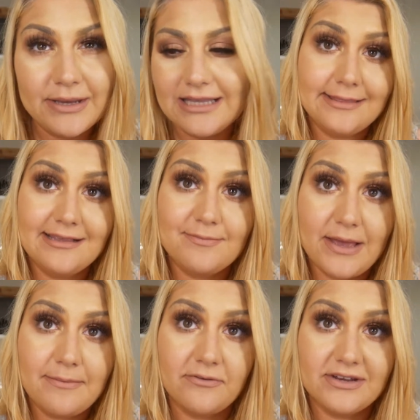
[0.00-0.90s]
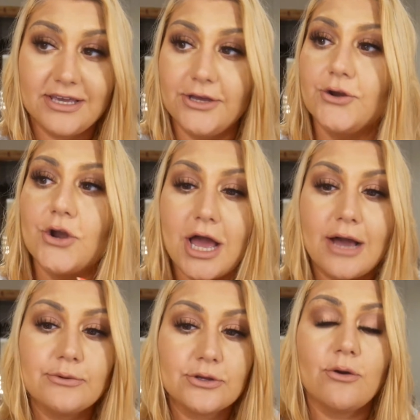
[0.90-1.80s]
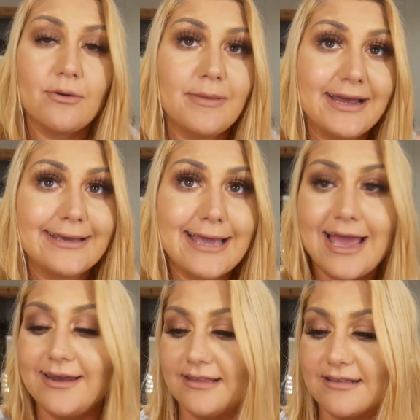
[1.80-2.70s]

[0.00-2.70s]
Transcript: bit. And this babe over here, I would go and buy it again.